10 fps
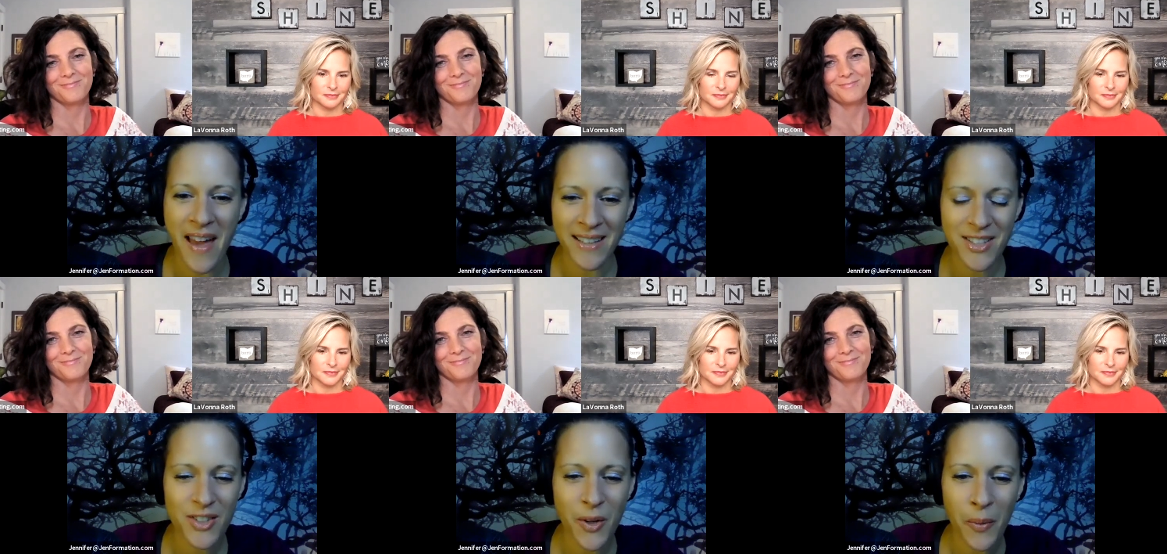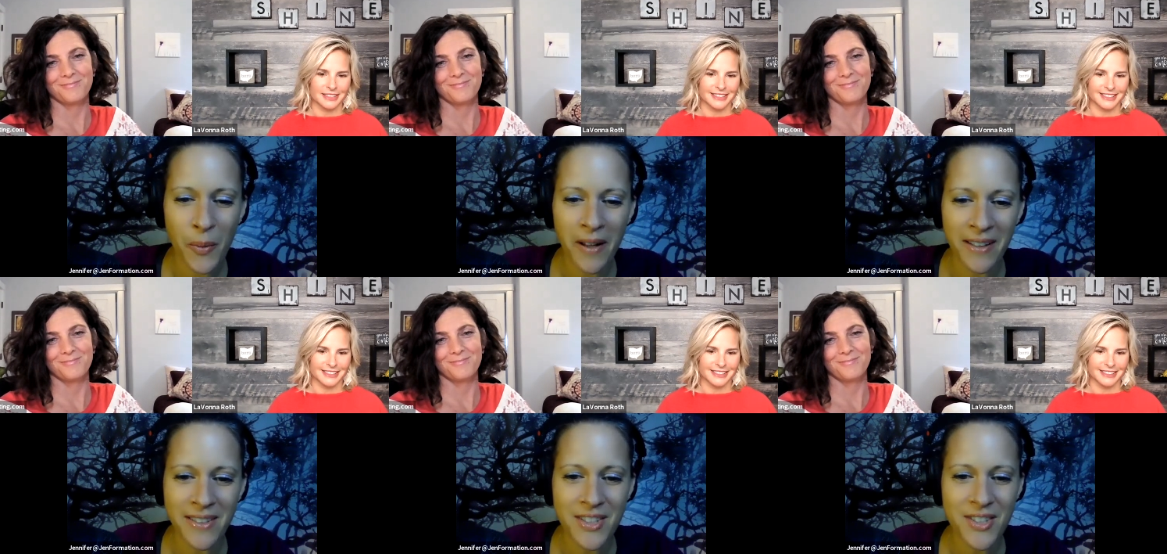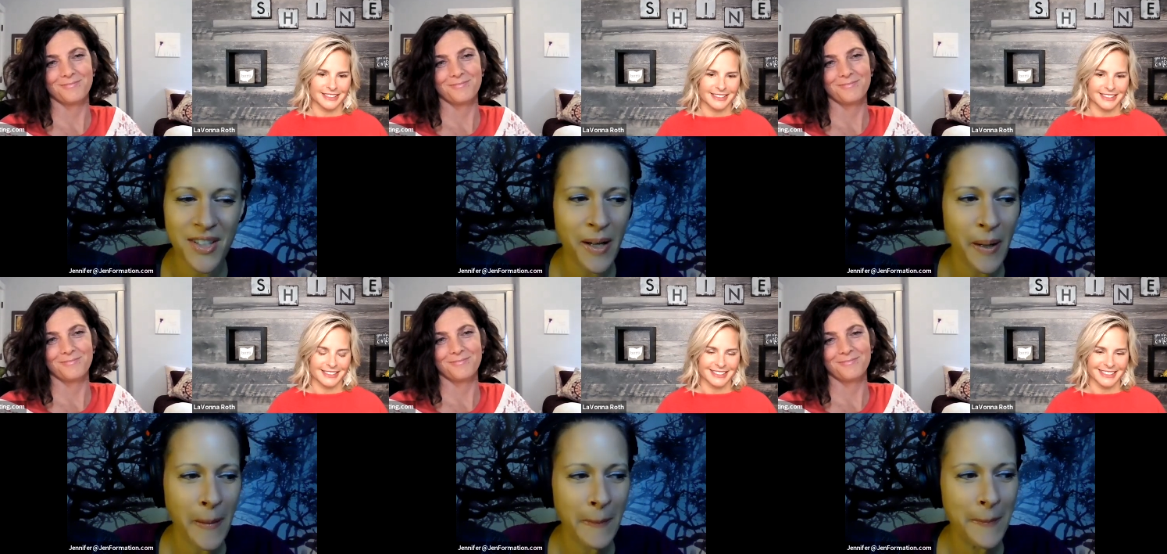Speaker 1: that so much.
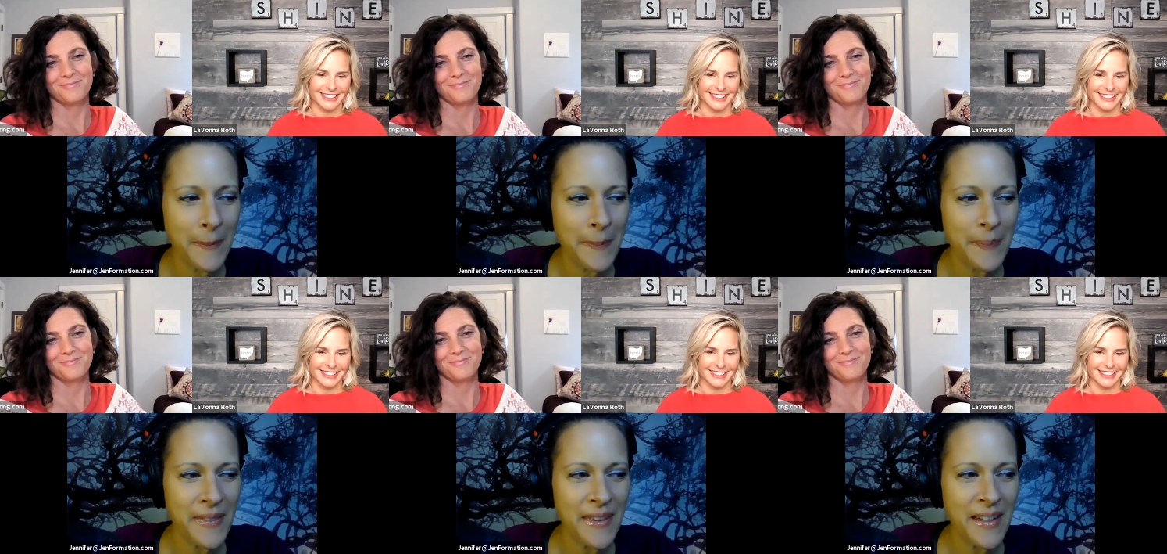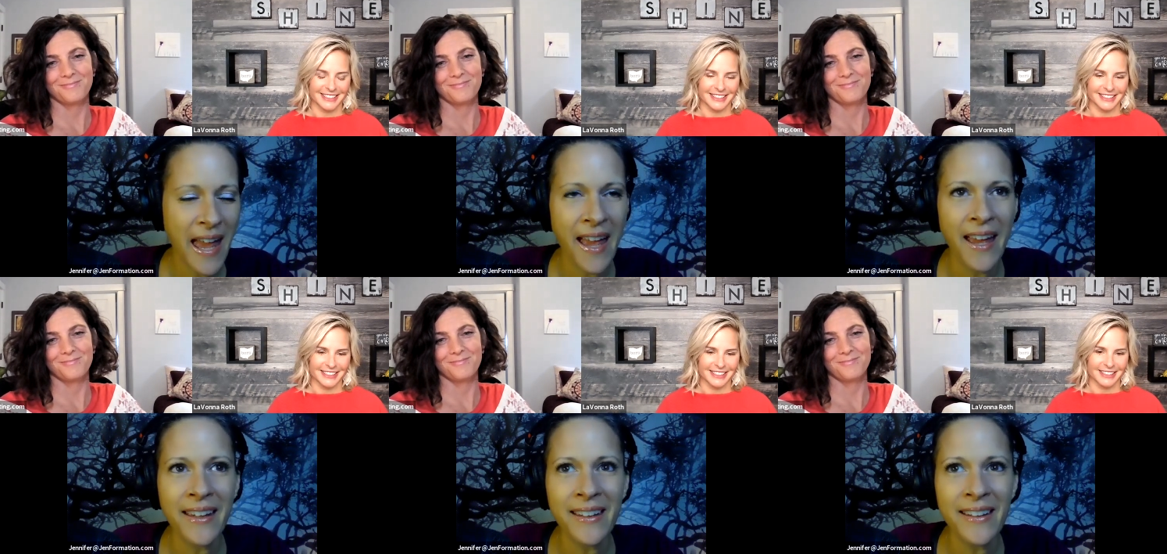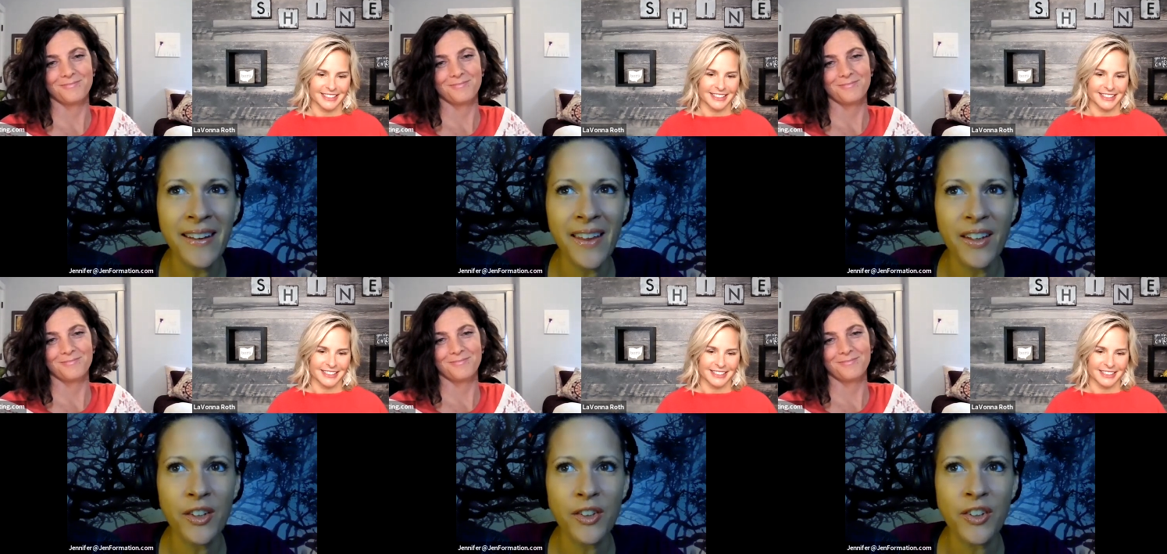Um, a,
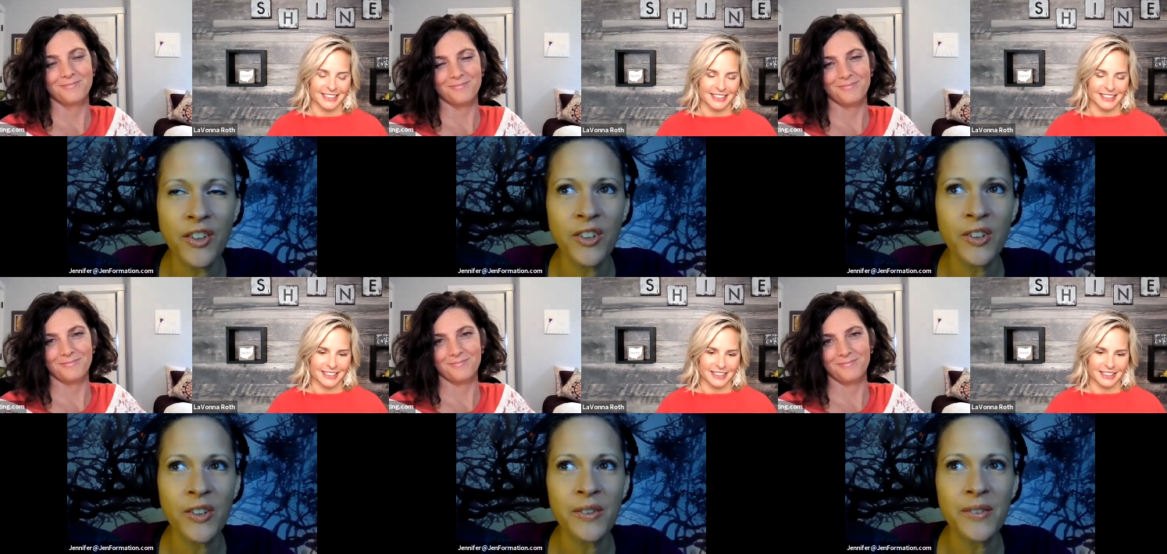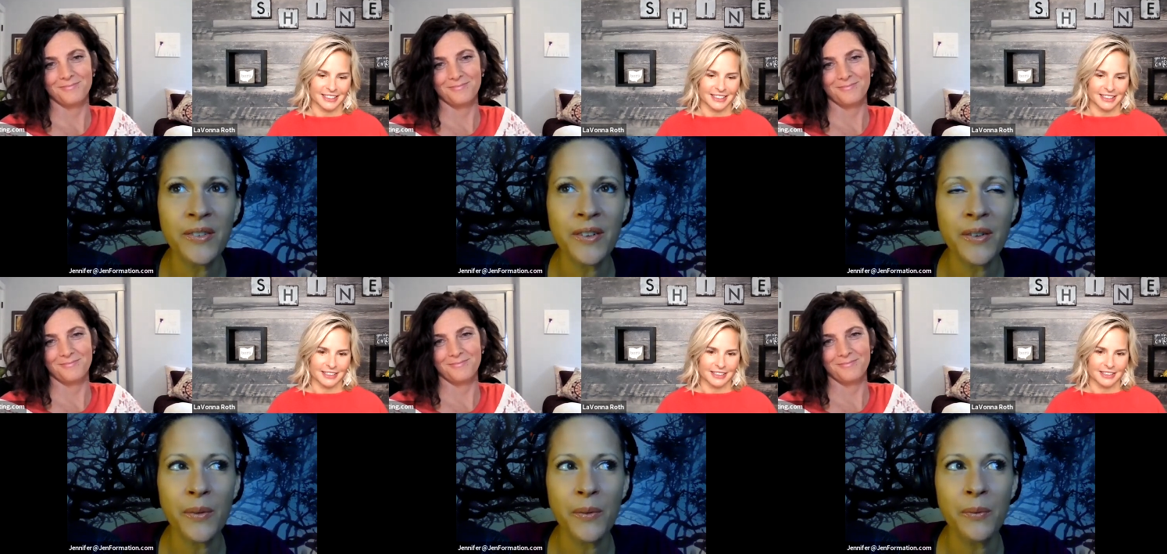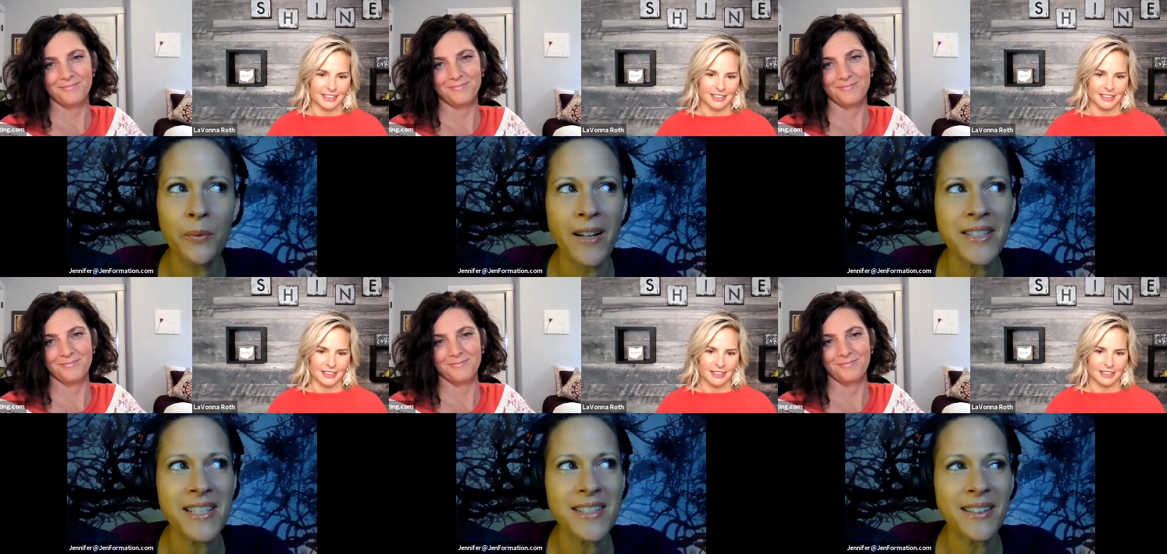you're
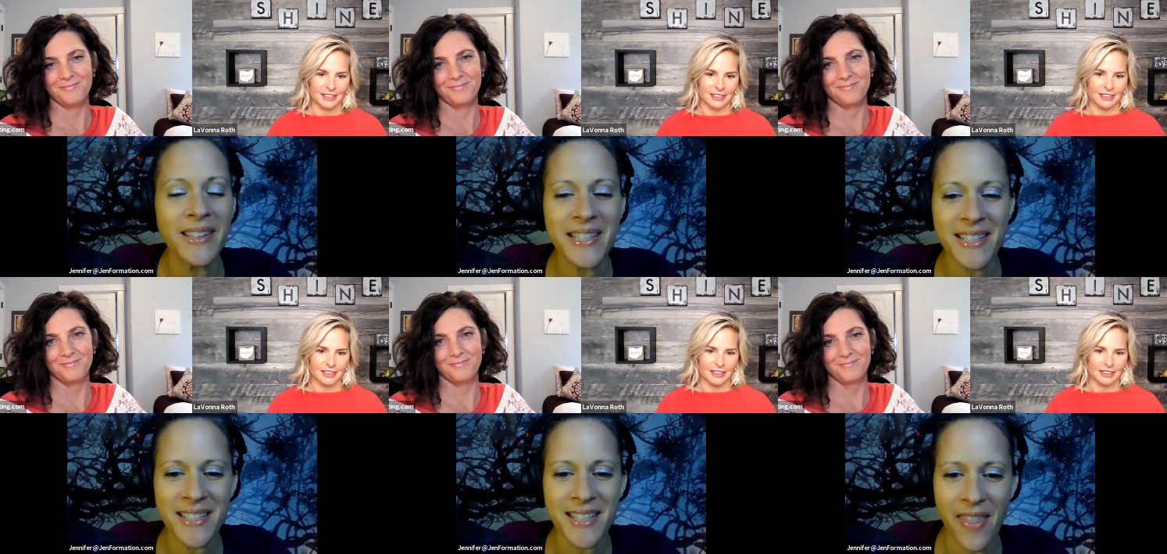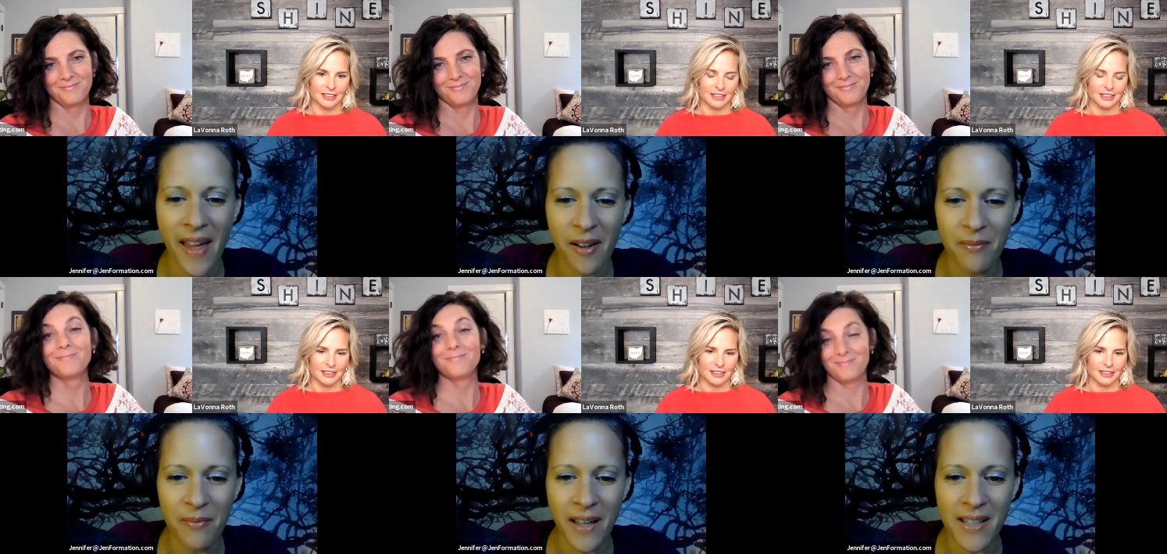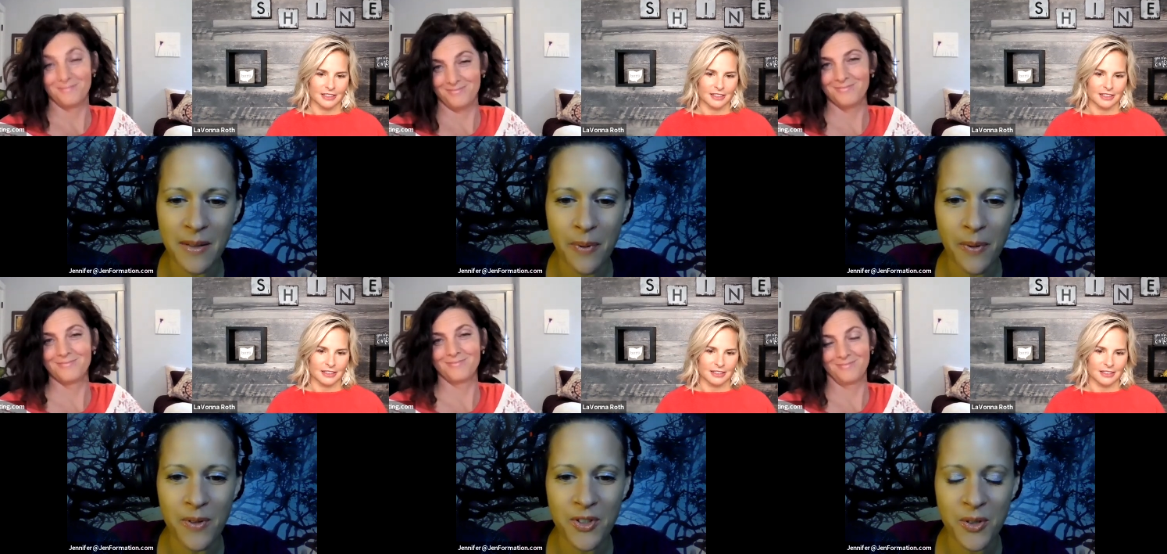wanting to listen to them as
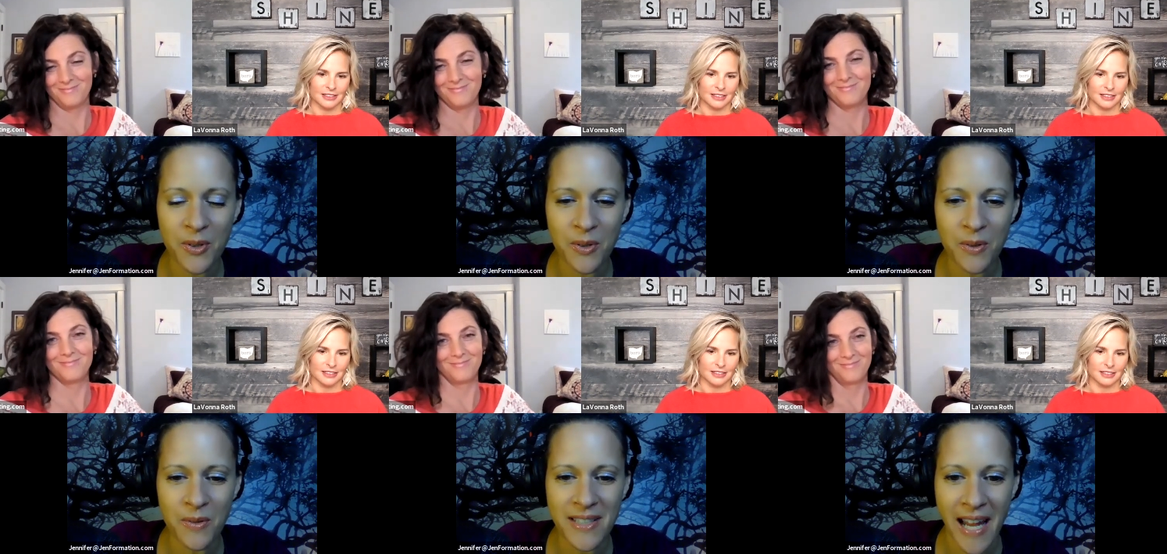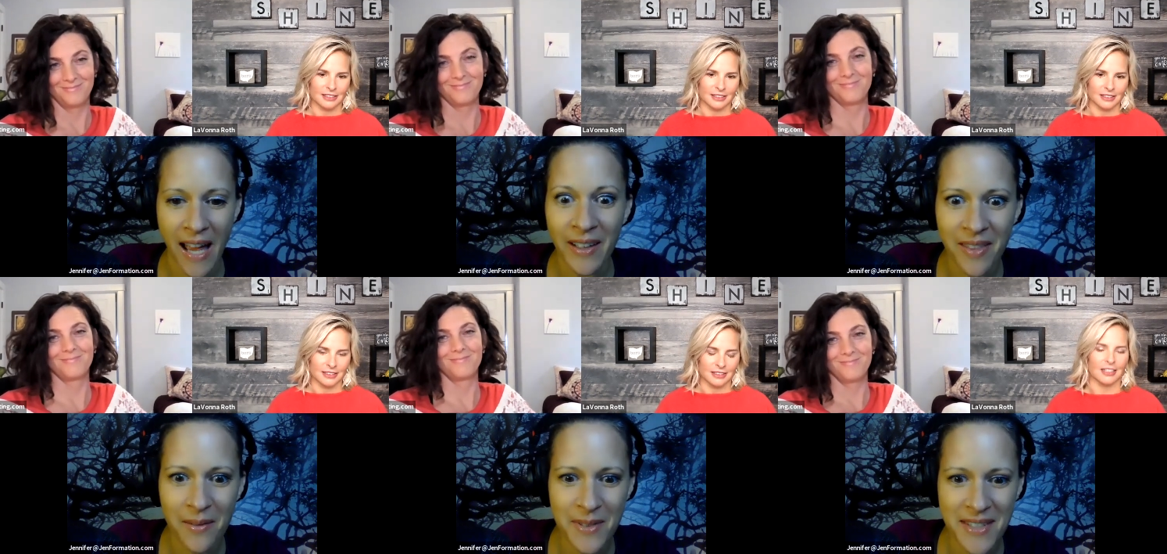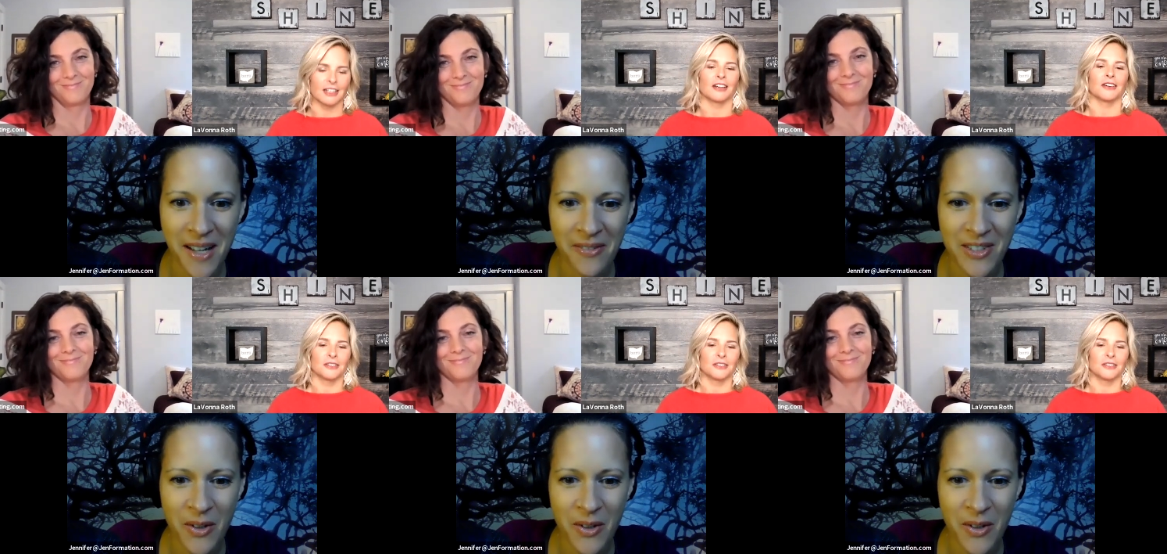opposed to telling them stuff.